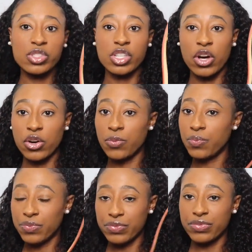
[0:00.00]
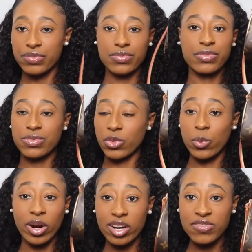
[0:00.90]
So
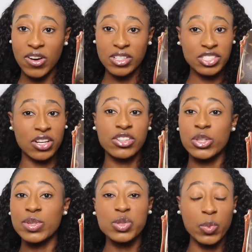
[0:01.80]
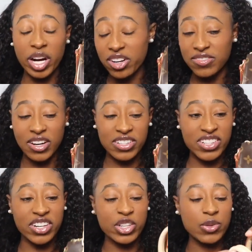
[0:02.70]
where it falls on you is where it falls
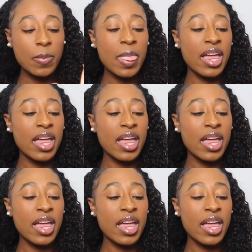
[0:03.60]
on you.